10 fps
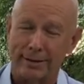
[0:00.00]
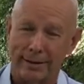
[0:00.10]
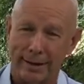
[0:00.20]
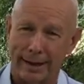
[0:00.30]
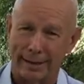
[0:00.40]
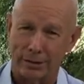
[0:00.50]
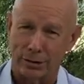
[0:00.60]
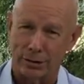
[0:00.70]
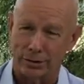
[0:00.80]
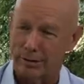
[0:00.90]
I had
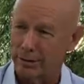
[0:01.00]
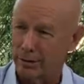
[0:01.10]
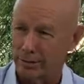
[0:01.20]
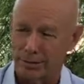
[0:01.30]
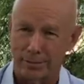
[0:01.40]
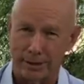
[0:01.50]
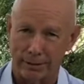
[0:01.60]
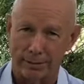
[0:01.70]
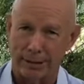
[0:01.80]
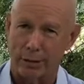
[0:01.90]
certain thoughts
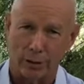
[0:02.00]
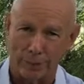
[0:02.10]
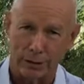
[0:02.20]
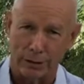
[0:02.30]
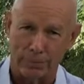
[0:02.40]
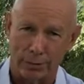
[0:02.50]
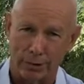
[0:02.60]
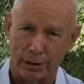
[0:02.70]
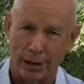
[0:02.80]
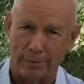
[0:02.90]
about where you'd obviously put
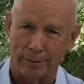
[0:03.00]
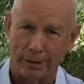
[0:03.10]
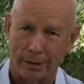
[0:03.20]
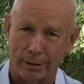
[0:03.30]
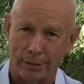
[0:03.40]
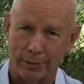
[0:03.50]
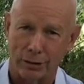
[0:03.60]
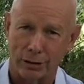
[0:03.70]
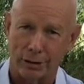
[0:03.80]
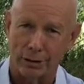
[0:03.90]
a dam and where you'd
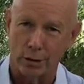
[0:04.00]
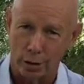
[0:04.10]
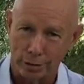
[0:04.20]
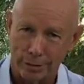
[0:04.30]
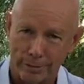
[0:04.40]
obviously not